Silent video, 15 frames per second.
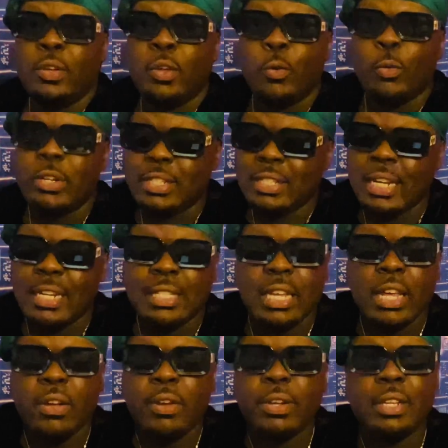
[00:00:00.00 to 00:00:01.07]
once they
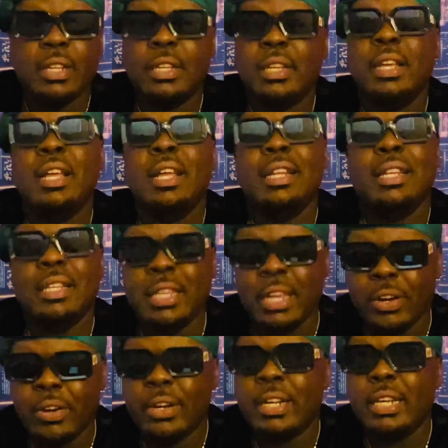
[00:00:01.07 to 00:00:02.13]
tell,
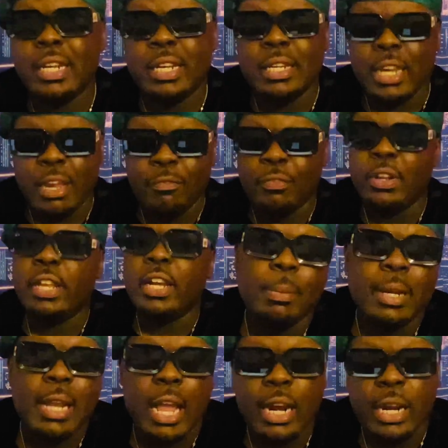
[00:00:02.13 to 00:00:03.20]
they're definitely
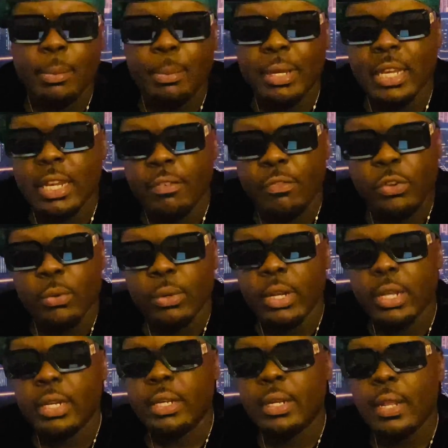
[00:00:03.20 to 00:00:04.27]
not going to be giving you
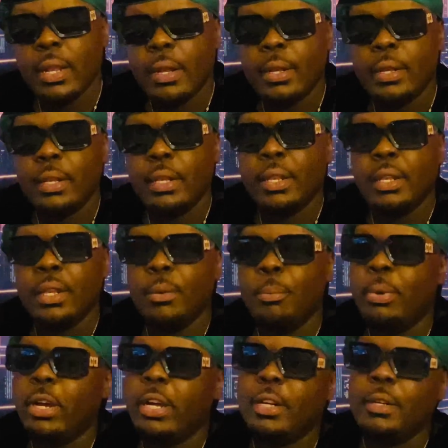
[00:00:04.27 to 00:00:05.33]
nothing.
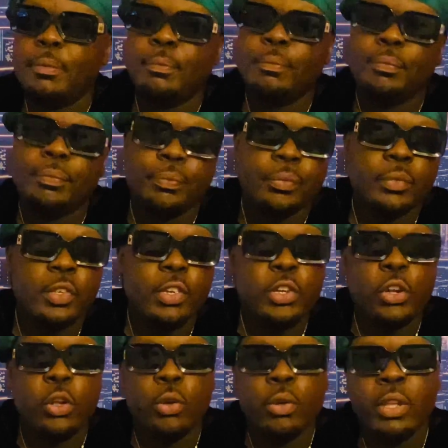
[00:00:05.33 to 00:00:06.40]
But,
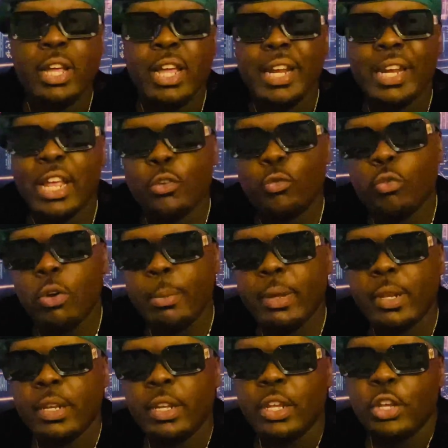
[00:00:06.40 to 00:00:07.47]
that's
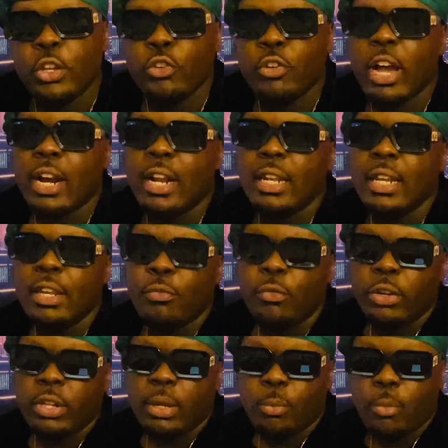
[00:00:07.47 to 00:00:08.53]
women. You got to live
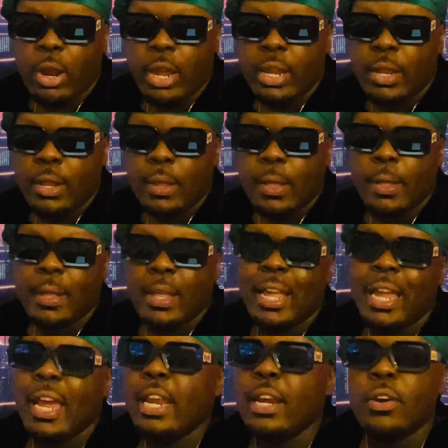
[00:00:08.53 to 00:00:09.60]
with them, right?
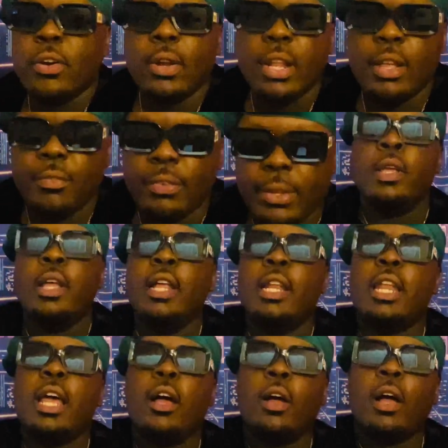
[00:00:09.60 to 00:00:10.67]
Hate it or love it.
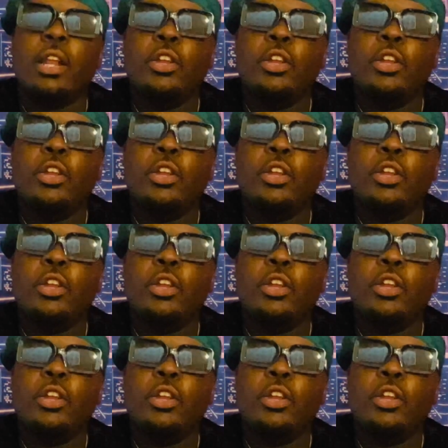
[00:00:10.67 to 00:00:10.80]
Now, I